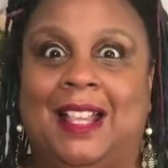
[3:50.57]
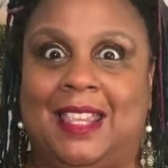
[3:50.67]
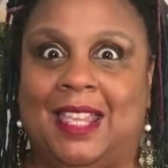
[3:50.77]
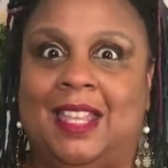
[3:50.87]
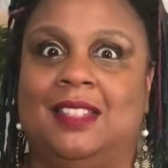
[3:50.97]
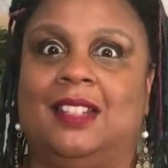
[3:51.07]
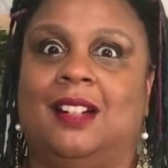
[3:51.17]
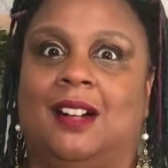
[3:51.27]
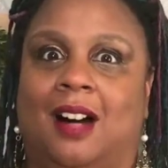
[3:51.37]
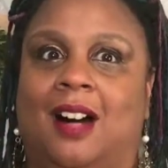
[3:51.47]
Get
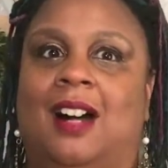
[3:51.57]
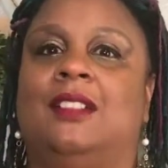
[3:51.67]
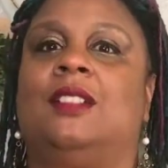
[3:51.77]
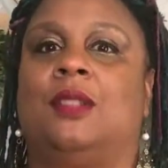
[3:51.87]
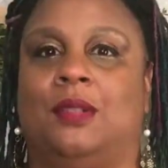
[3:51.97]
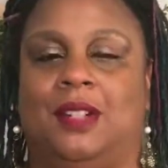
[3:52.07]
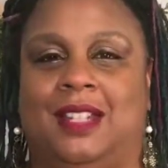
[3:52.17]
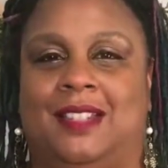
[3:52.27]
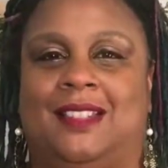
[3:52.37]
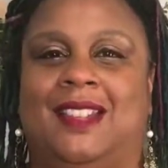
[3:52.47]

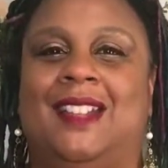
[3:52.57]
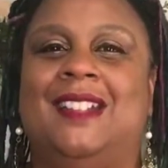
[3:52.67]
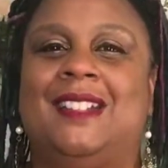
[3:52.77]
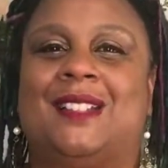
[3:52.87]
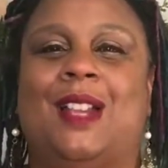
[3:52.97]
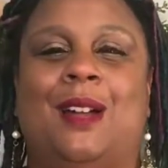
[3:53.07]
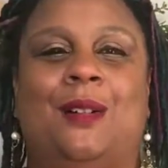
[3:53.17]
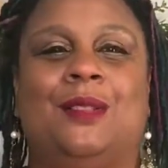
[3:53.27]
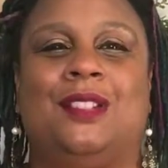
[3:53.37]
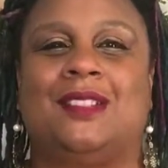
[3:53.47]
concrete.
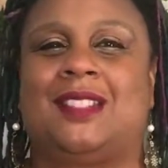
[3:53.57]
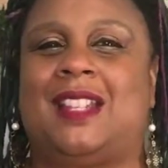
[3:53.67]
So you're